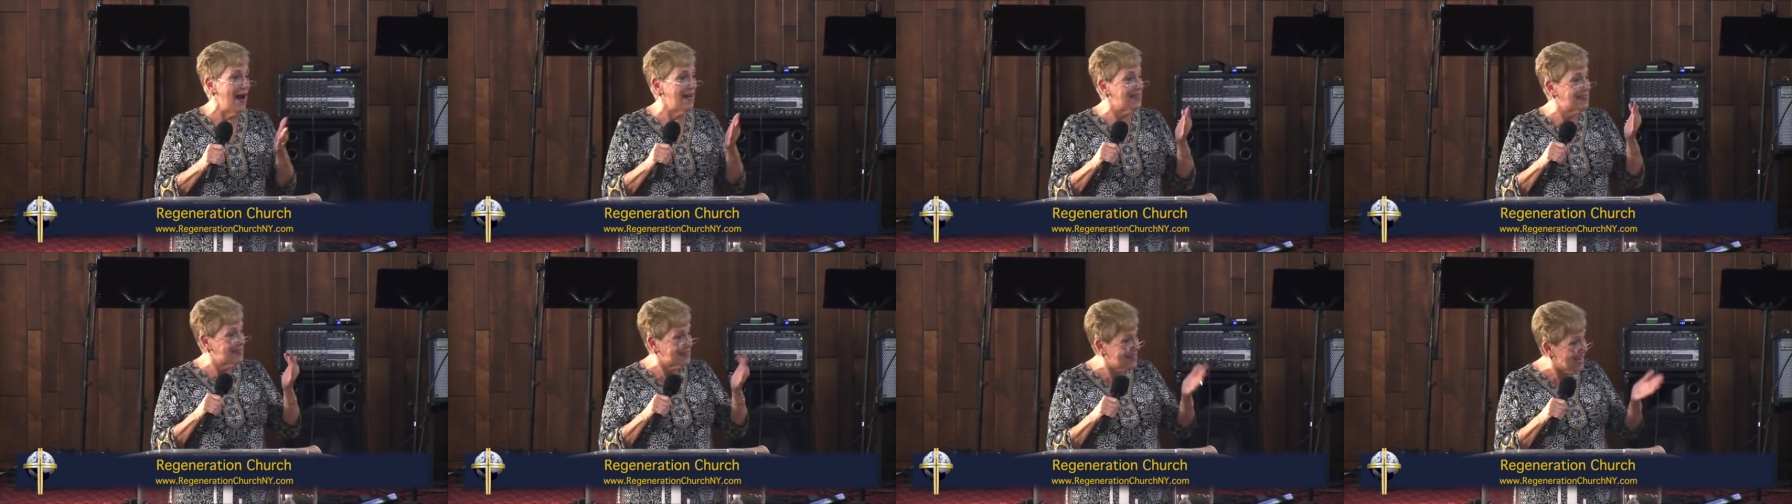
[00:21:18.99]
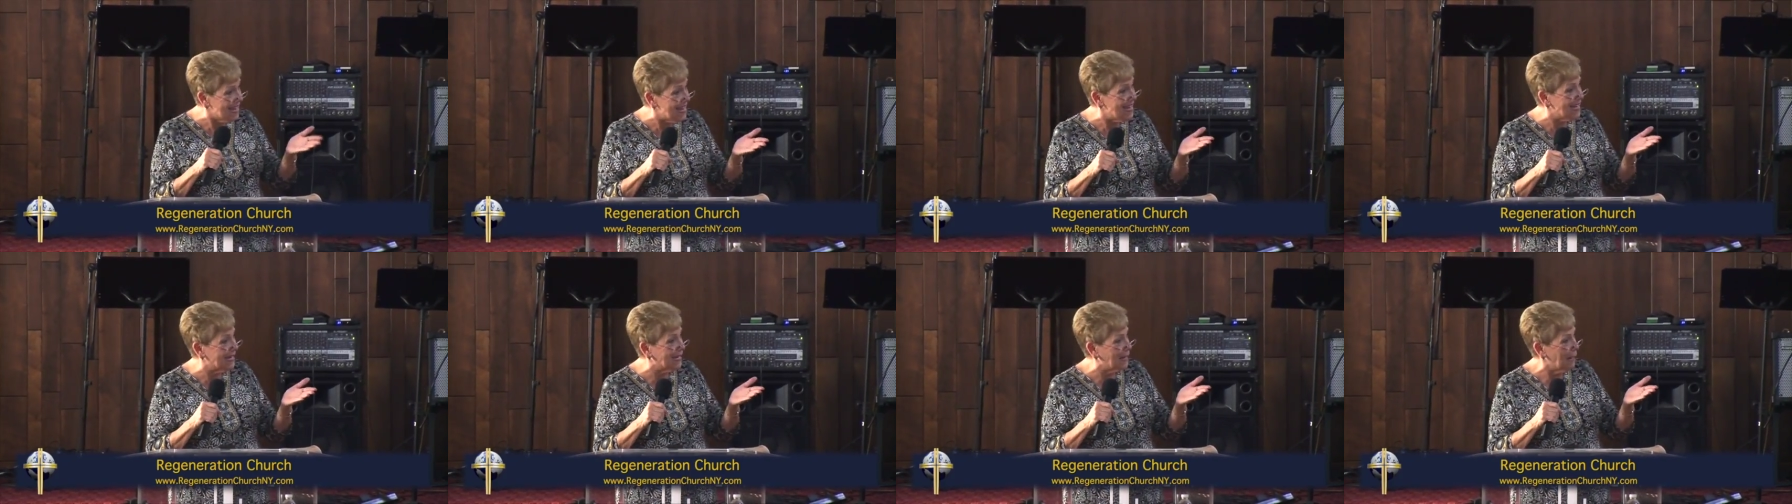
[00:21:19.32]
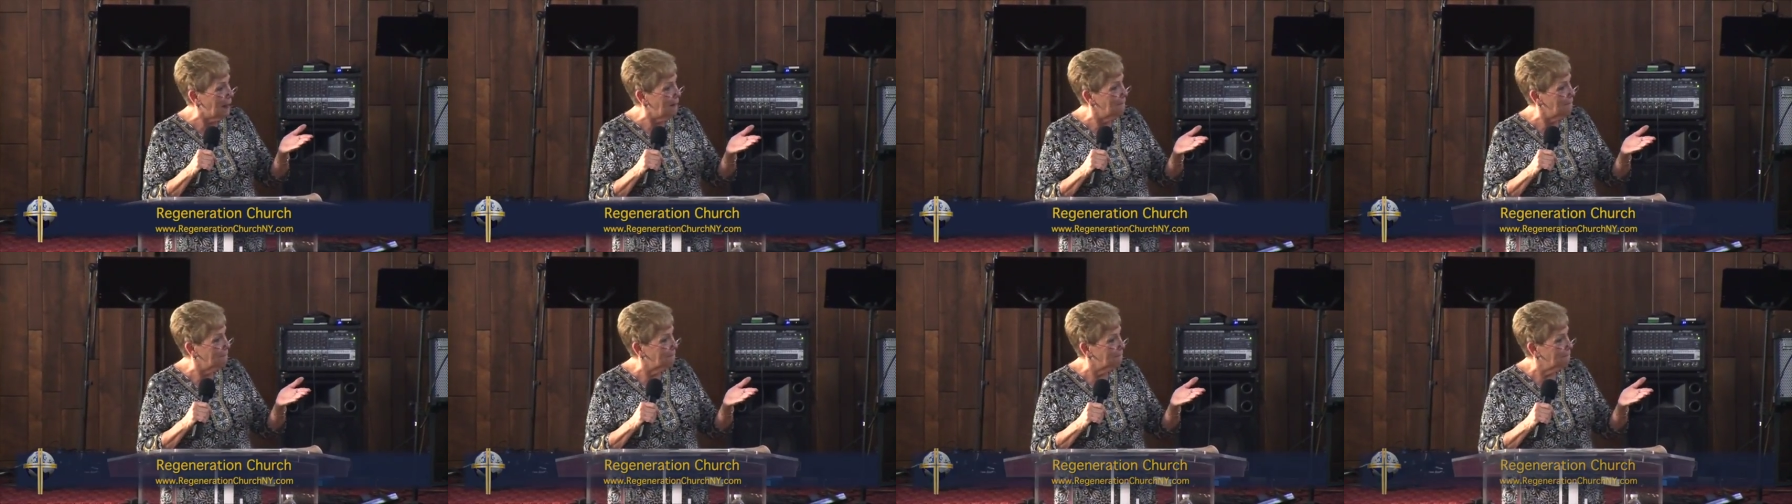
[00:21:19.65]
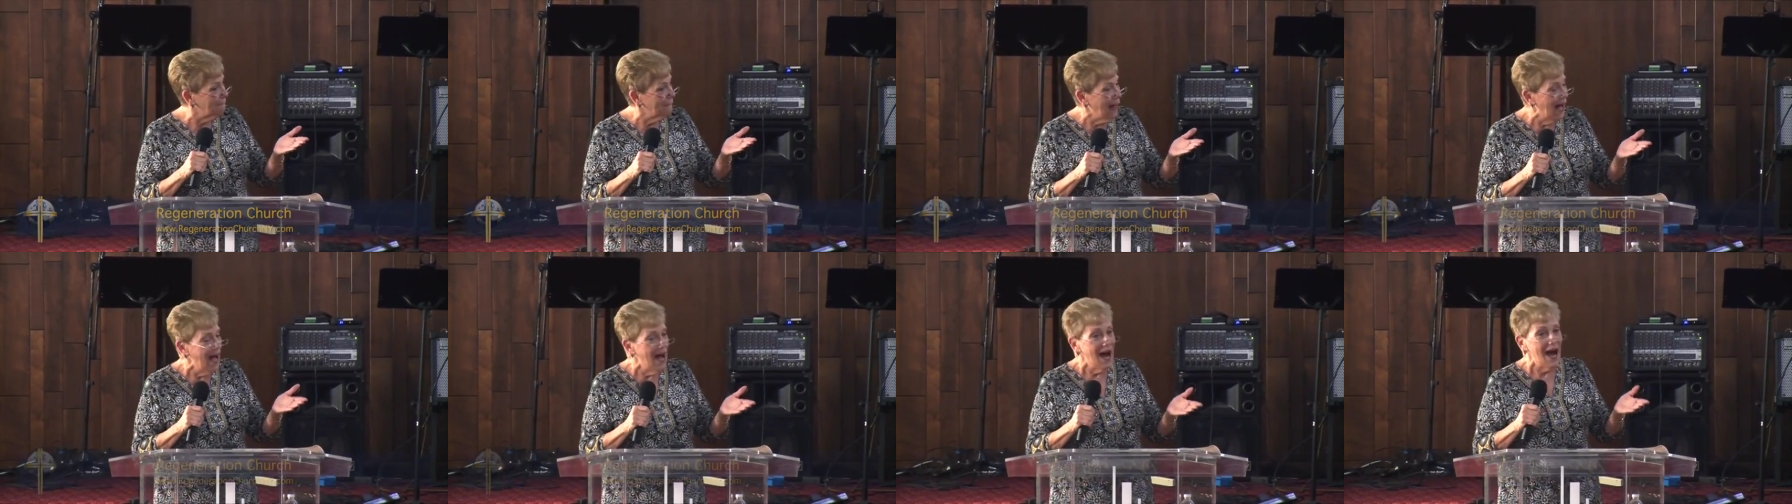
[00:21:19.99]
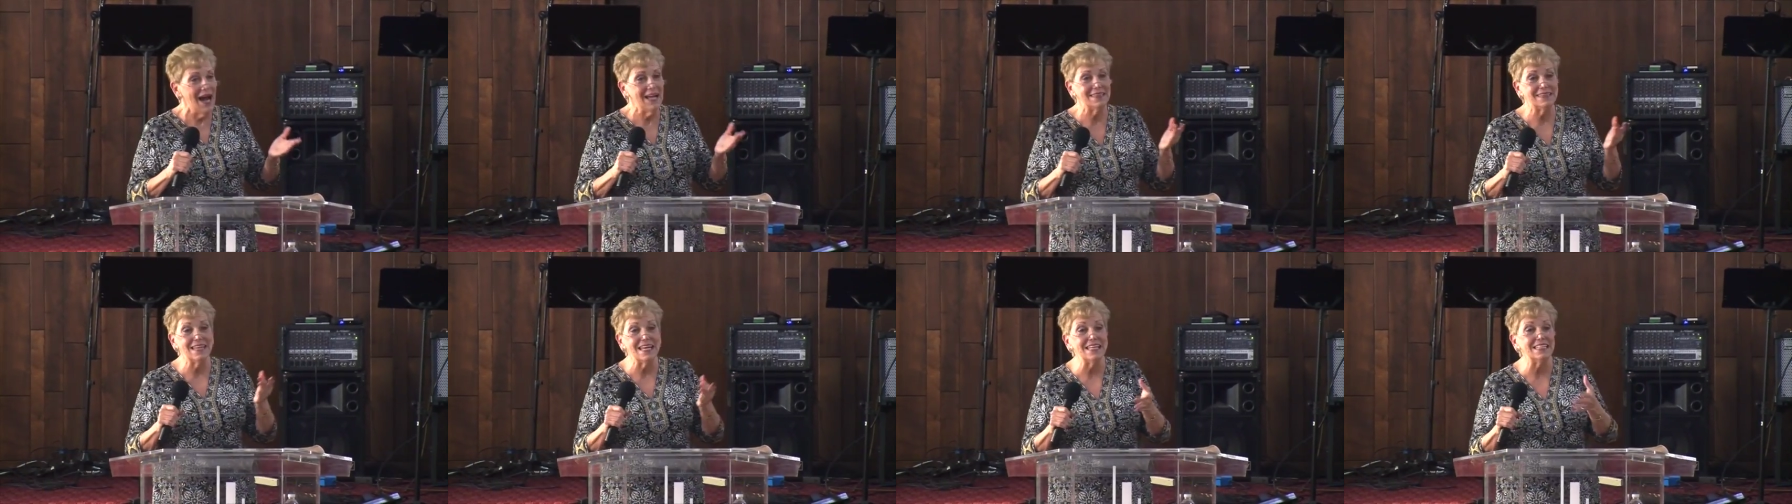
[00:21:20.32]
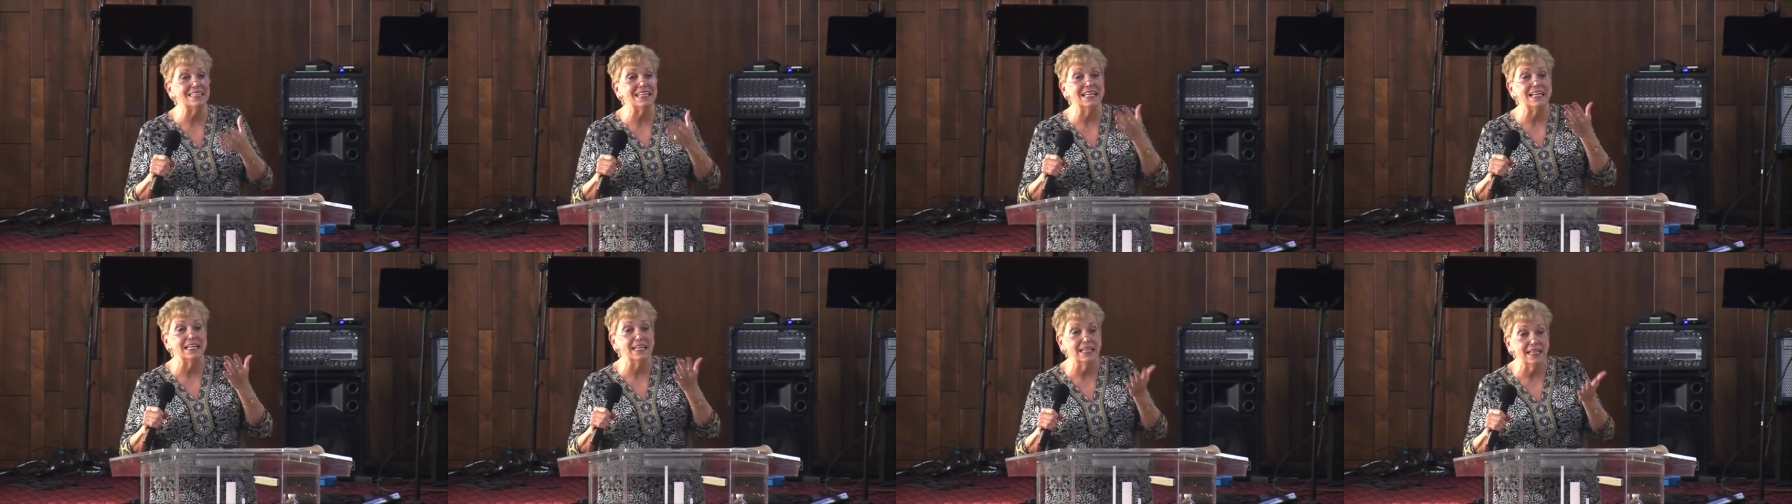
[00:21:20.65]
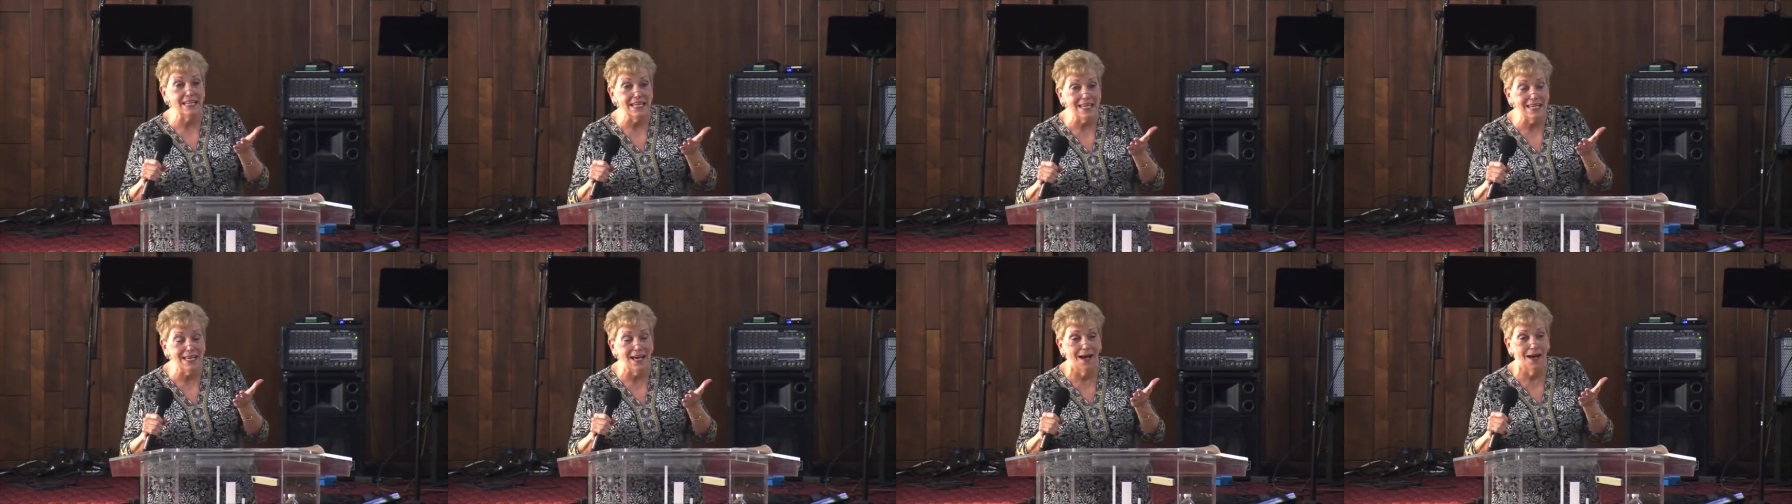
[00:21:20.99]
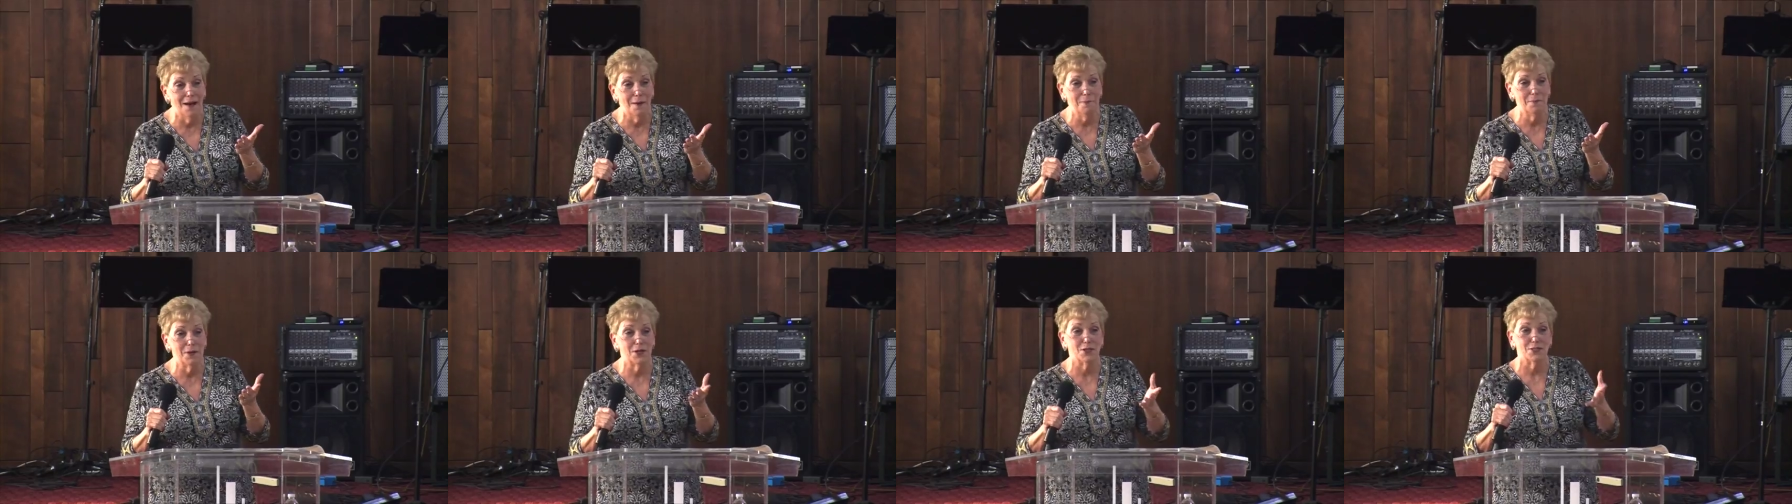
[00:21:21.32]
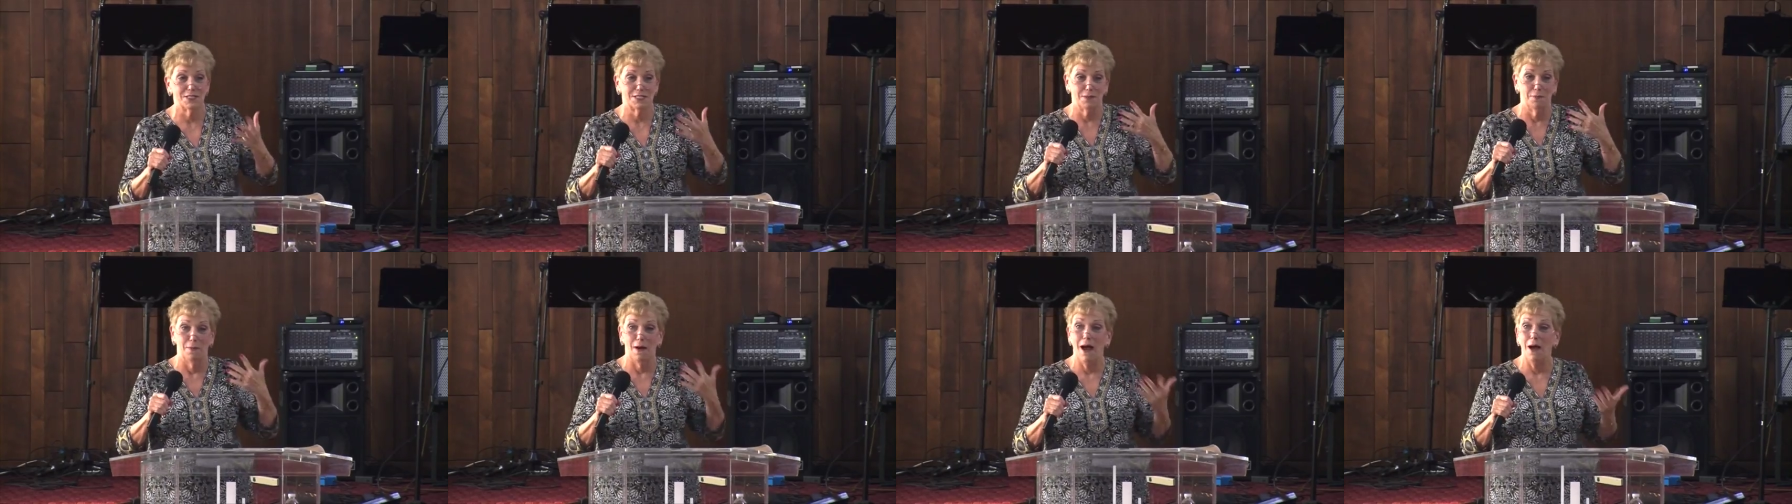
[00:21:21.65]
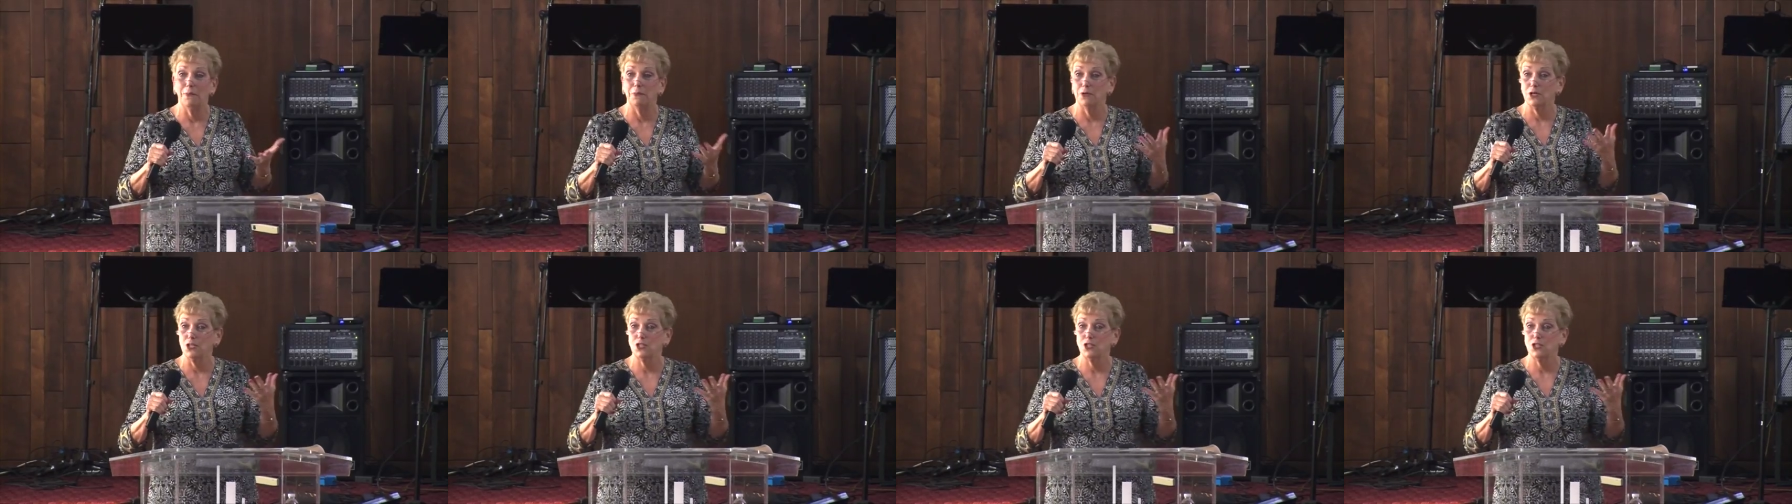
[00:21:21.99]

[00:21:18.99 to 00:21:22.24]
I think, I think that Leah, because the Bible